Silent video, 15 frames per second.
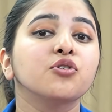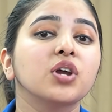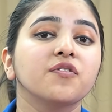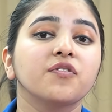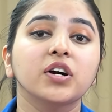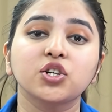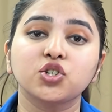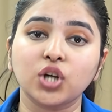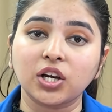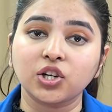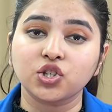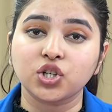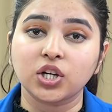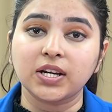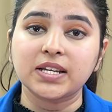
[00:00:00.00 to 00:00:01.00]
River
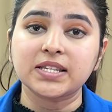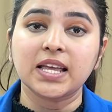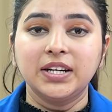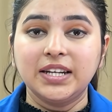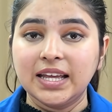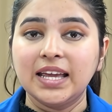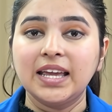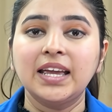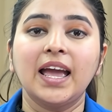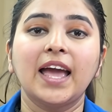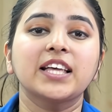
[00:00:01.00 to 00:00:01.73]
junctures, D.